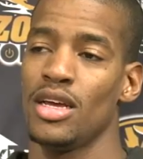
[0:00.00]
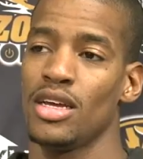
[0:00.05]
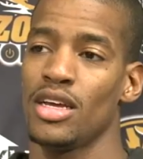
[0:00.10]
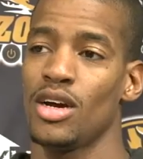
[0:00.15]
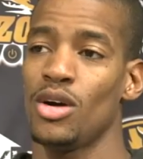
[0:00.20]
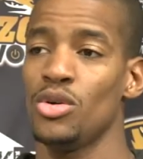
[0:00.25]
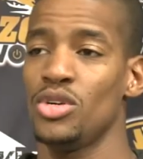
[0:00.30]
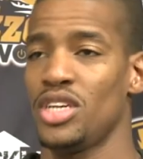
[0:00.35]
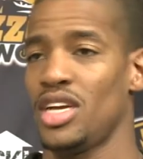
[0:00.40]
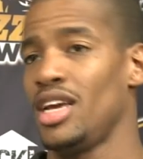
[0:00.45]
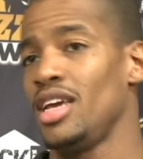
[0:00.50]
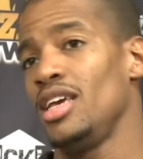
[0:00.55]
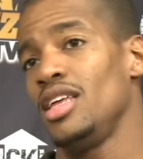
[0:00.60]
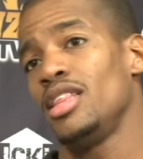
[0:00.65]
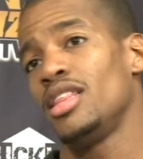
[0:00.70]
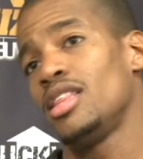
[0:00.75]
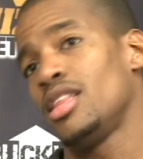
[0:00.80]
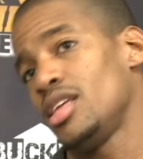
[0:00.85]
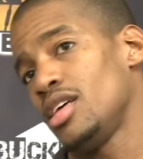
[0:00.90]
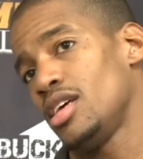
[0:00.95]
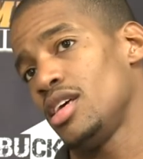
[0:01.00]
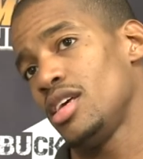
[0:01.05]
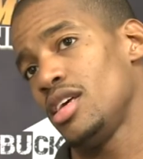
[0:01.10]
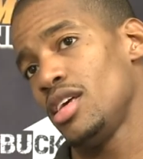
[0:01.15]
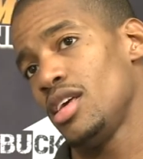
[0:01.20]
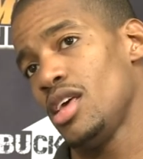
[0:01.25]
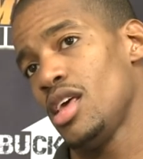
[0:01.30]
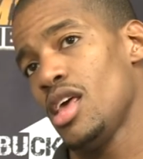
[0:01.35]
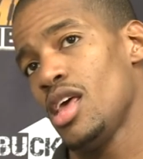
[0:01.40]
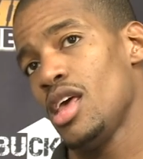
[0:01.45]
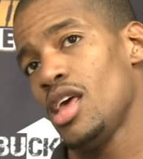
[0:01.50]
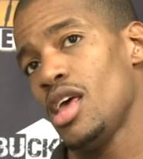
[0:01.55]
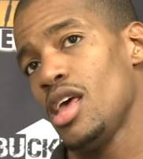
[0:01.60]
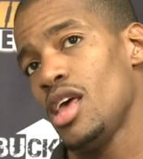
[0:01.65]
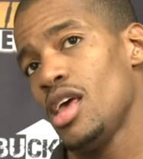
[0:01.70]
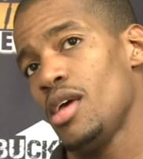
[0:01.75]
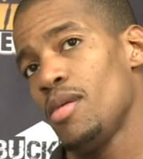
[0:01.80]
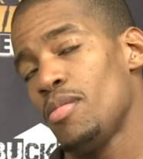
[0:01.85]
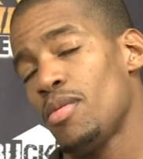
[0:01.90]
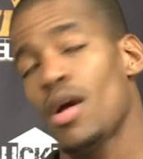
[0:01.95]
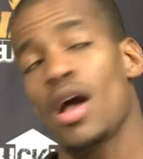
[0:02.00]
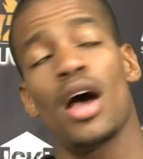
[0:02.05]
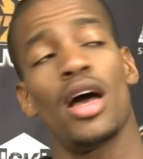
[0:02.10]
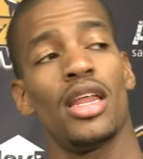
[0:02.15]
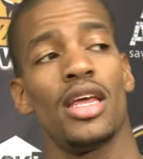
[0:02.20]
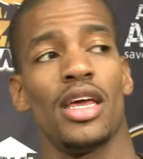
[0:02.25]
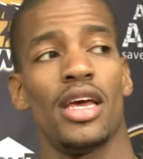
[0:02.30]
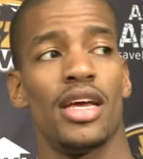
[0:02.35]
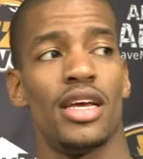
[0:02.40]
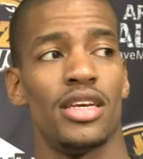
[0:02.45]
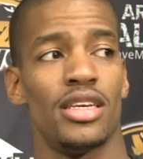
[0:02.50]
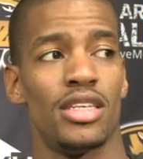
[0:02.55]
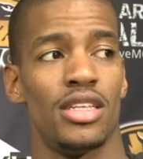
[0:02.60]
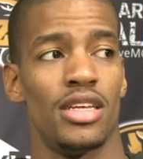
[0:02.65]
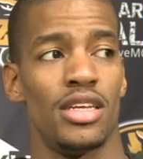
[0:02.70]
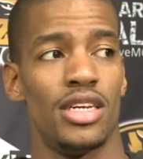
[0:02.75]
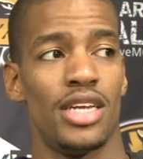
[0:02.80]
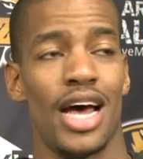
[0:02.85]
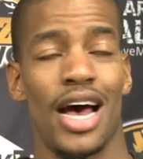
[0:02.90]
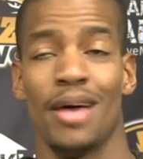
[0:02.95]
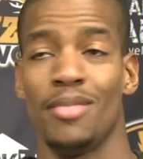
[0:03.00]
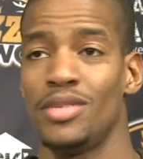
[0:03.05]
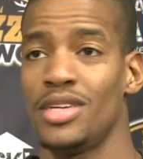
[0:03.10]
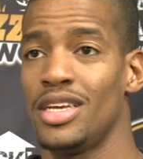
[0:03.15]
Coach Haith probably has the top